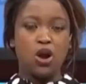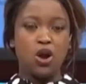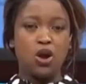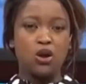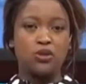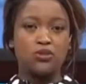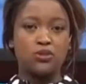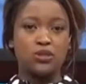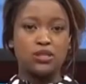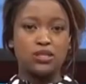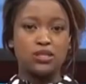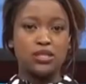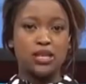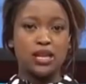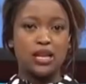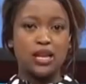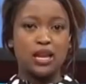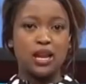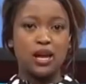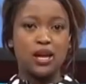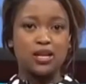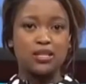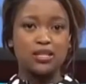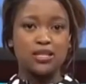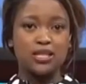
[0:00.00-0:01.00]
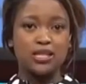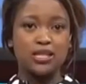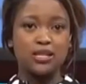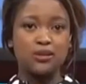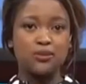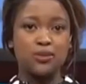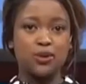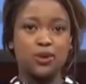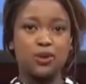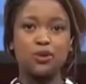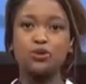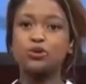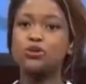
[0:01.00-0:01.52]
on this. And lastly,
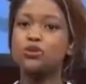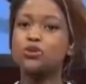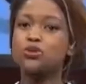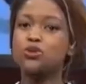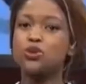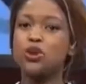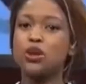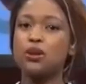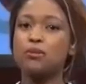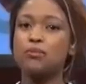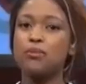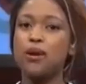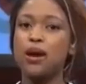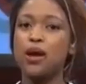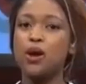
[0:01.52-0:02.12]
we're also joined